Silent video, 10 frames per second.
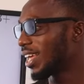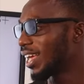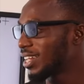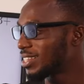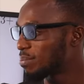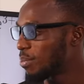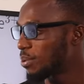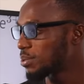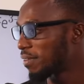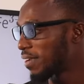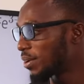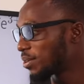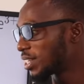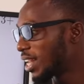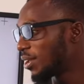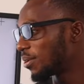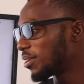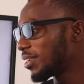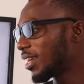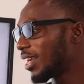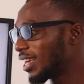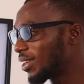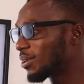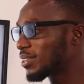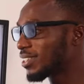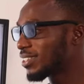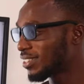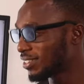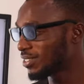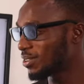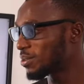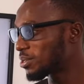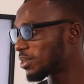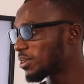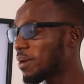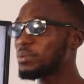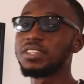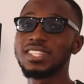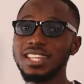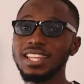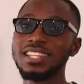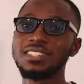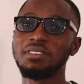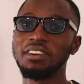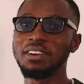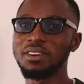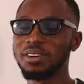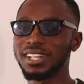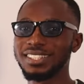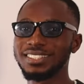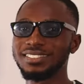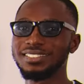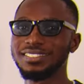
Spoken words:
8 moles of hydrogen ion aqueous solution. Option C is very correct.